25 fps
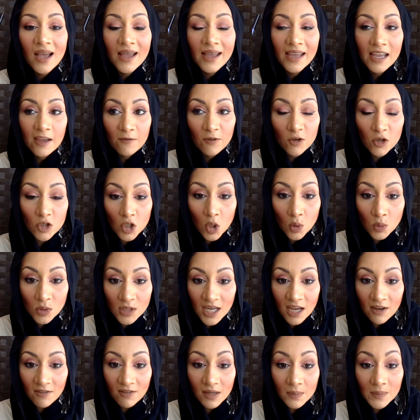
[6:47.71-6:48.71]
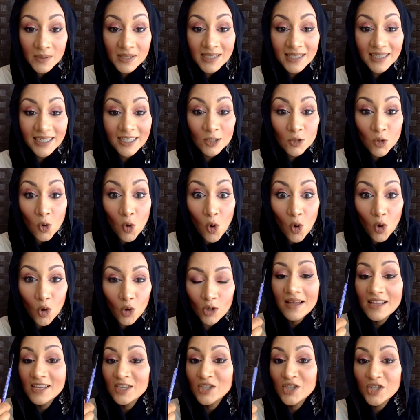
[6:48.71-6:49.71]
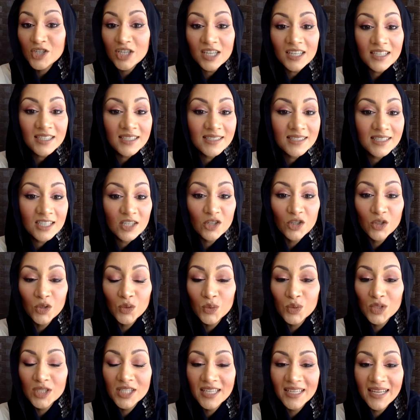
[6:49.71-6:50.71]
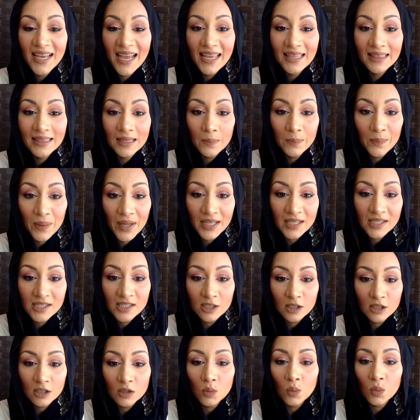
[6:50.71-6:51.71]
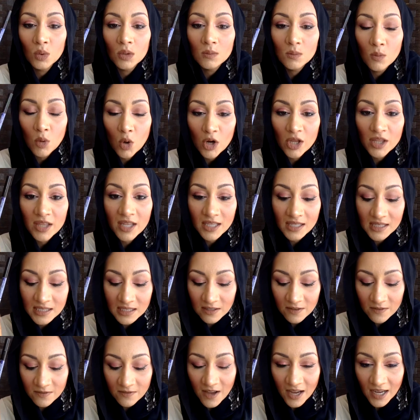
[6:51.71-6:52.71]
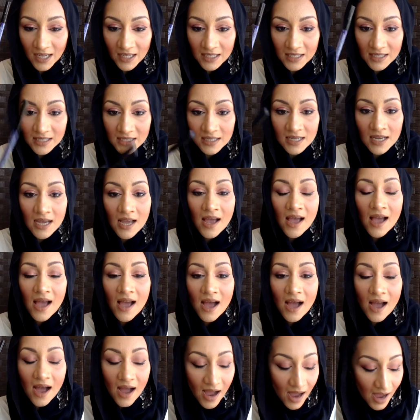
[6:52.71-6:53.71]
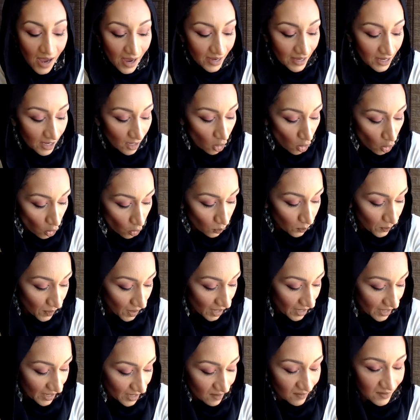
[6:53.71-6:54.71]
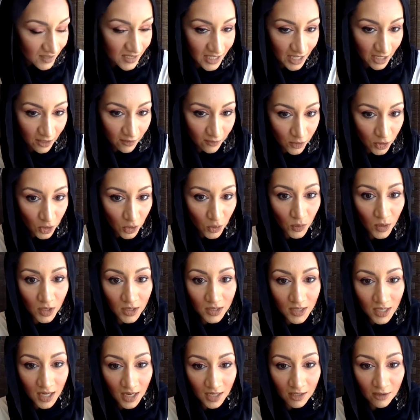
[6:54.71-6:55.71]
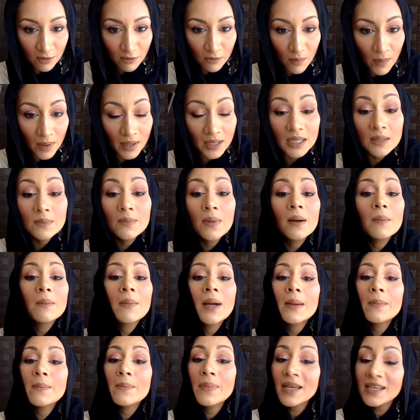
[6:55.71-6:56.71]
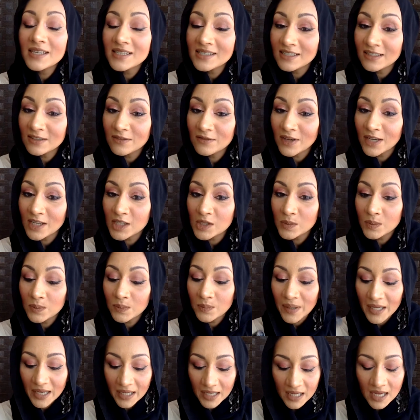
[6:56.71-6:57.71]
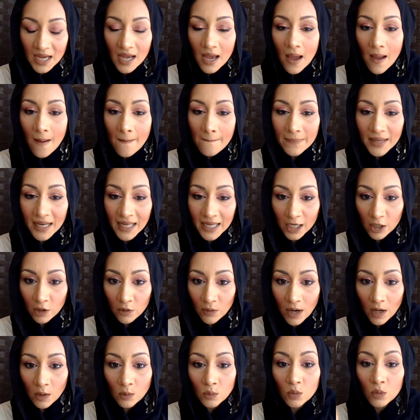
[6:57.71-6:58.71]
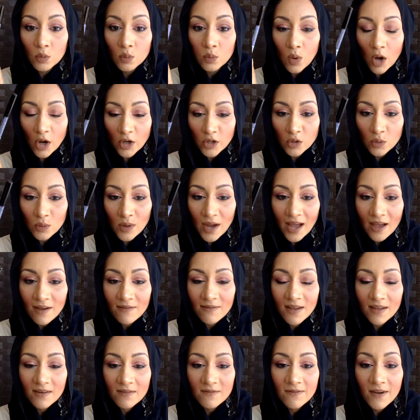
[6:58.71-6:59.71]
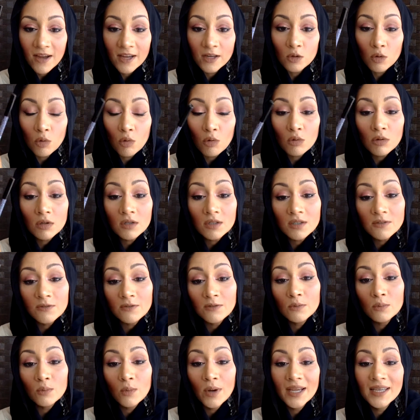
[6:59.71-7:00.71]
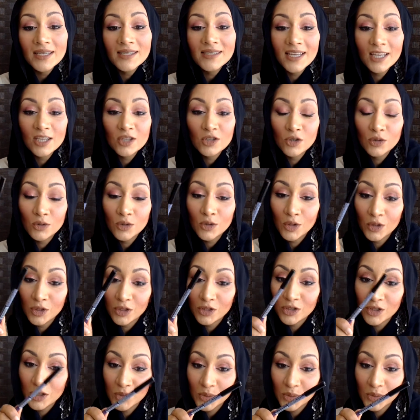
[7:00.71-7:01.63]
If you don't have lipstick at all, just using a lip pencil will more than suffice. I hope I have saved you a ton of money, but my best advice would be play around with what you have and find all the different ways that you could